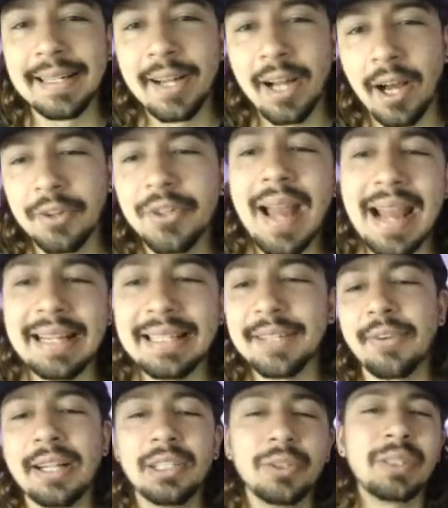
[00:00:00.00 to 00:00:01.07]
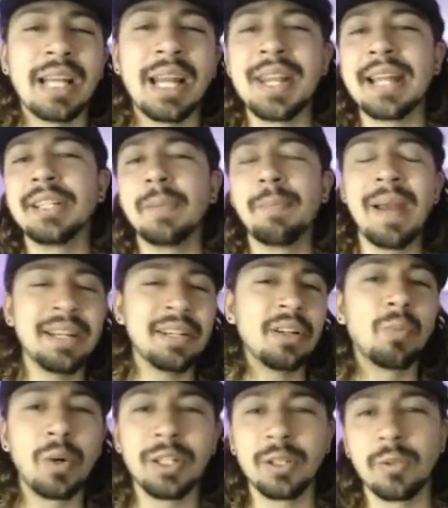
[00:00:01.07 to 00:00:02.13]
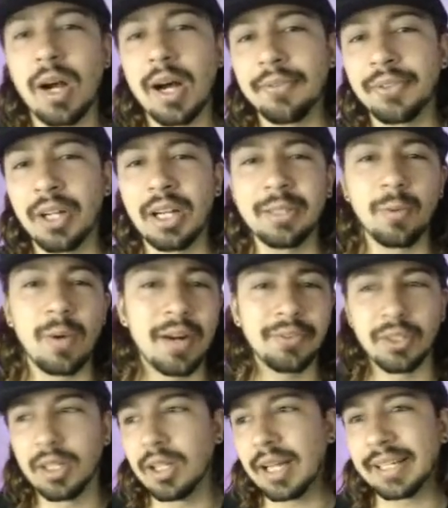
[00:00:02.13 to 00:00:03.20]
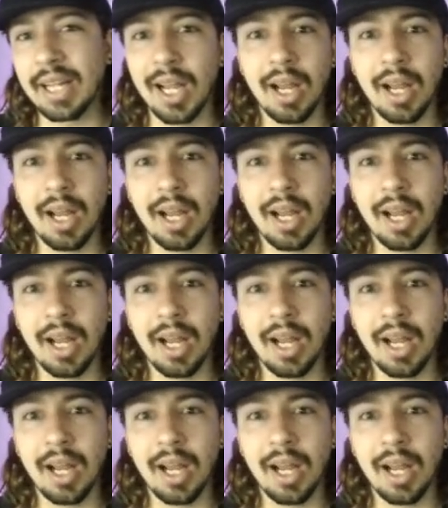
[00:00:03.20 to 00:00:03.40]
I'll do 8 differentials, and then depending on what you're after like